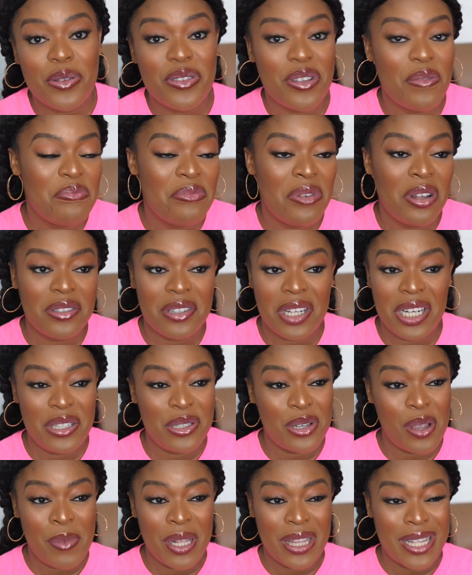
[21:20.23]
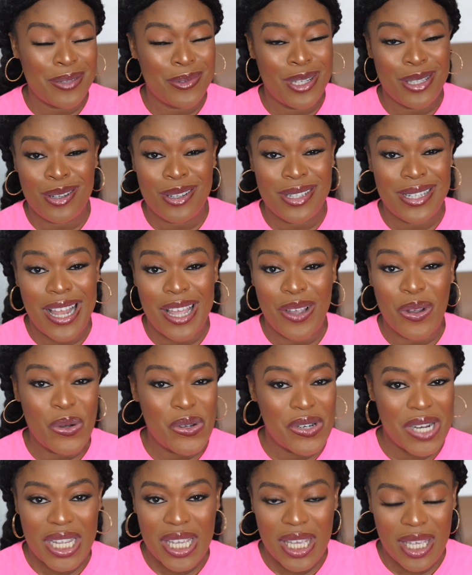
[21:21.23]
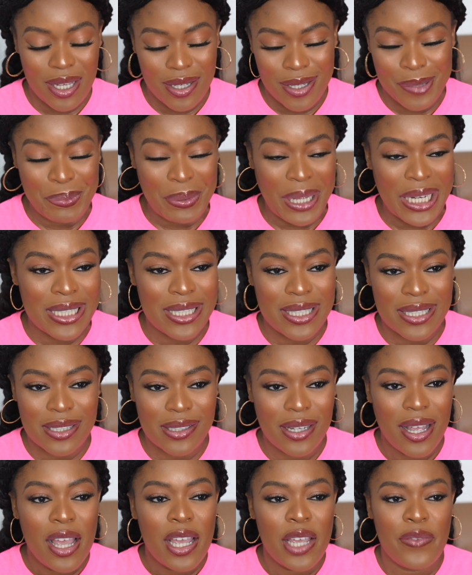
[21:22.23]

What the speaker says: Some months on enjoyment I spend just like 100k, depending.